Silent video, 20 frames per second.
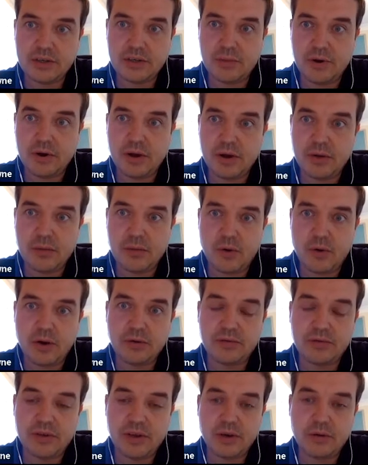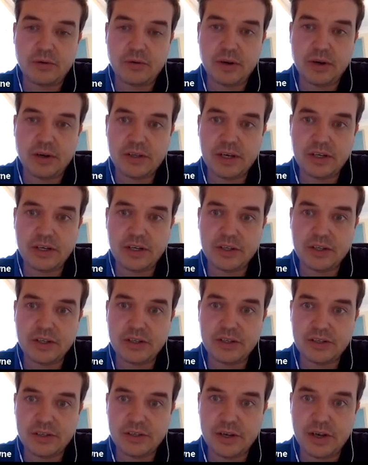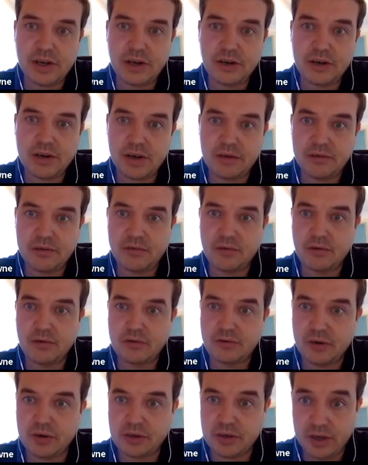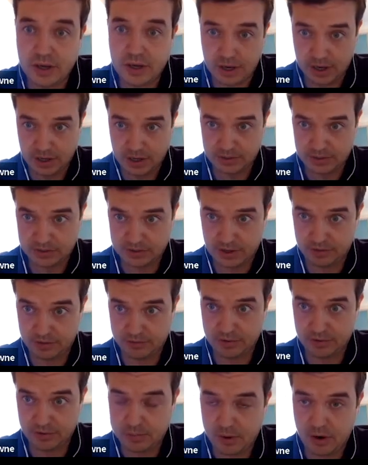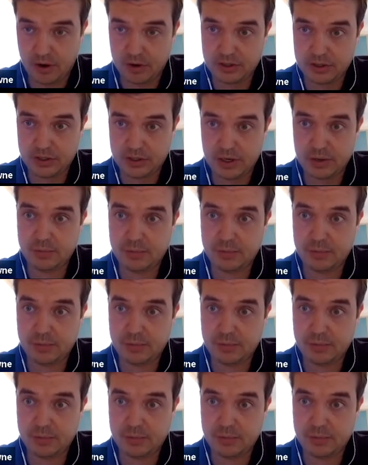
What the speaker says: by one of the organizations. So they're looking for a drug discovery partnership